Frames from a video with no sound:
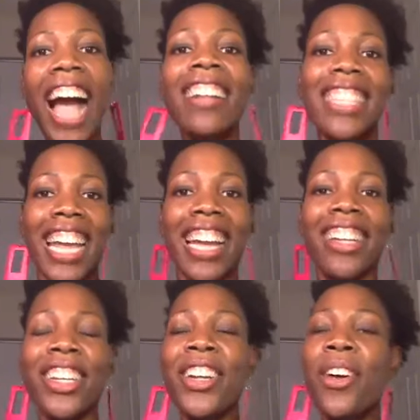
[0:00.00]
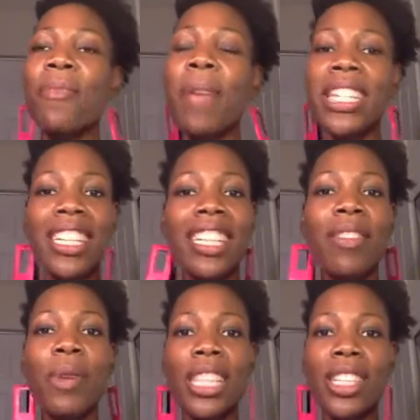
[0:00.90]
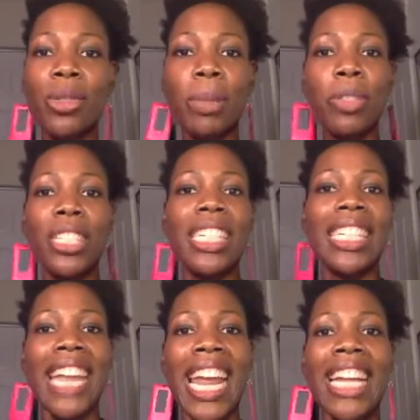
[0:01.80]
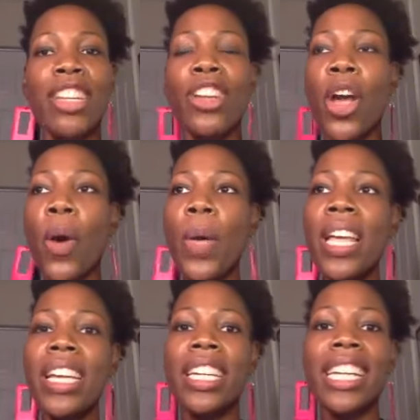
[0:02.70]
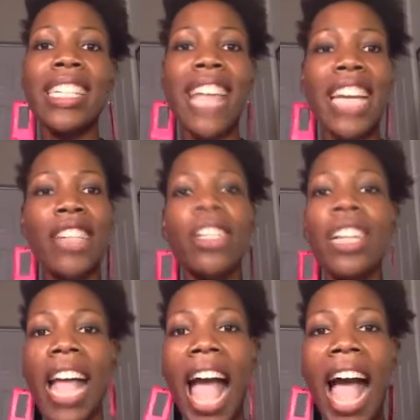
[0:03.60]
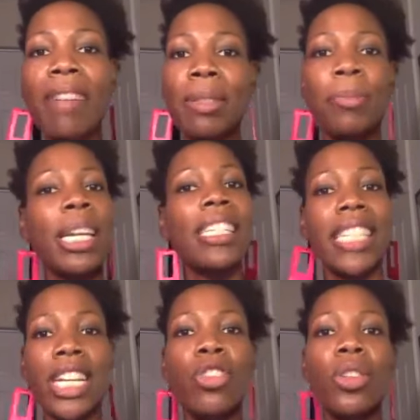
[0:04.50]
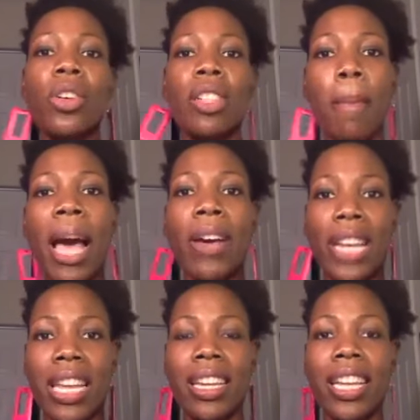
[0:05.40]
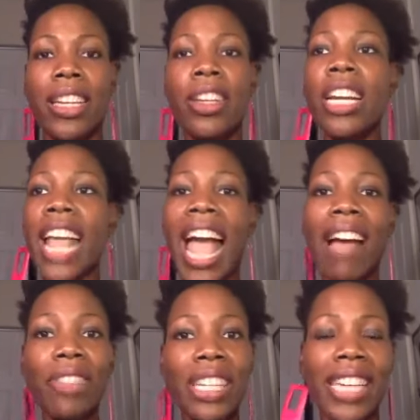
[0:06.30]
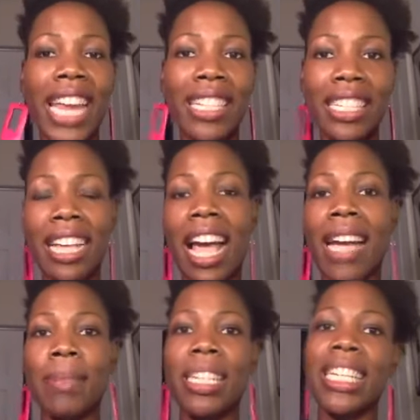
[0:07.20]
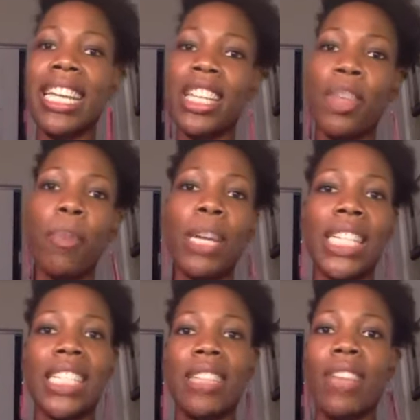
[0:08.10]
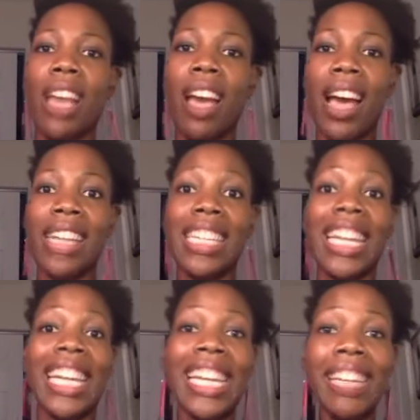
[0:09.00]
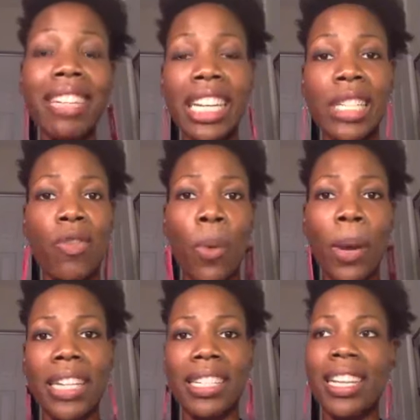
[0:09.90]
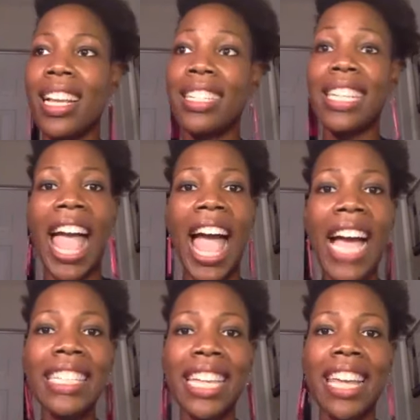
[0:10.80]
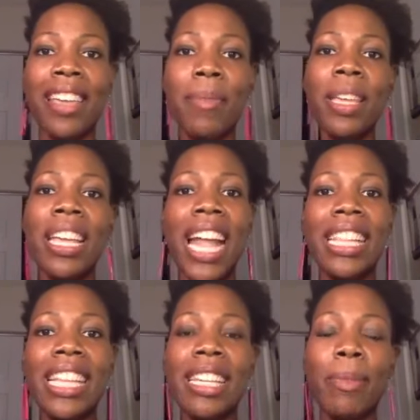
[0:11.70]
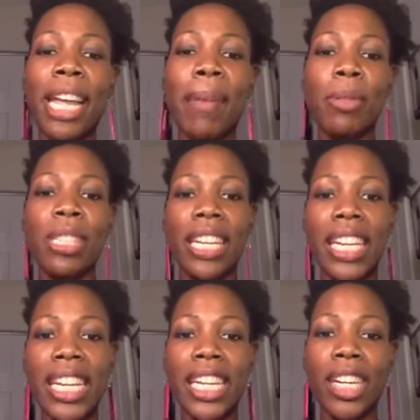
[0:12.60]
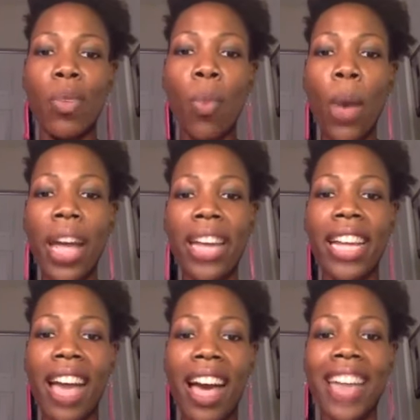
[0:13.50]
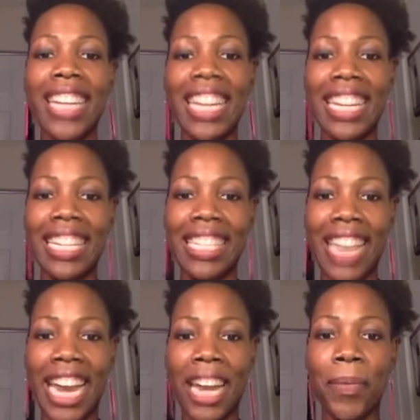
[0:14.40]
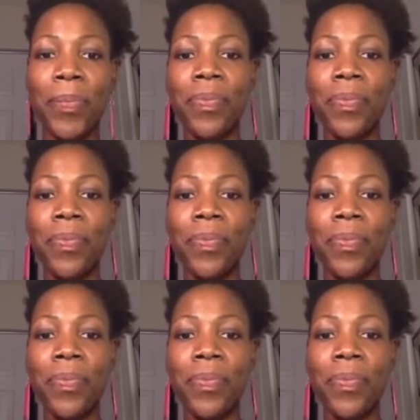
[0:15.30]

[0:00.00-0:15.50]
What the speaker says: out there. You know, basically what this scripture is saying, you know, is that you're going to have to be intentional about it. You're going to have to take the time to get in the presence of God, to hear his voice, to ask him, and then be able to hear what God is saying.